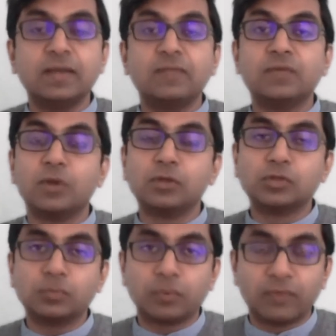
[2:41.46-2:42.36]
We
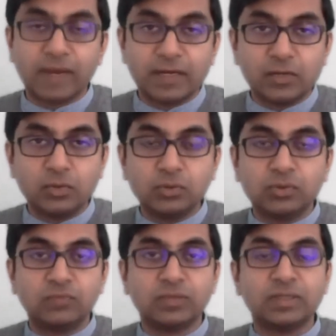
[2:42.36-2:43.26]
also provide
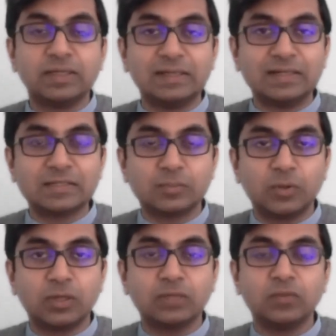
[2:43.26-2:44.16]
you with a dealer
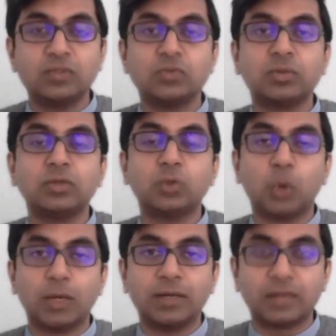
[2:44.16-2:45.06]
support in which you can
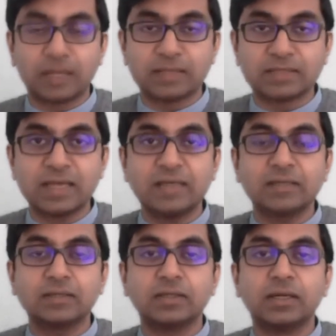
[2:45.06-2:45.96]
call and transact.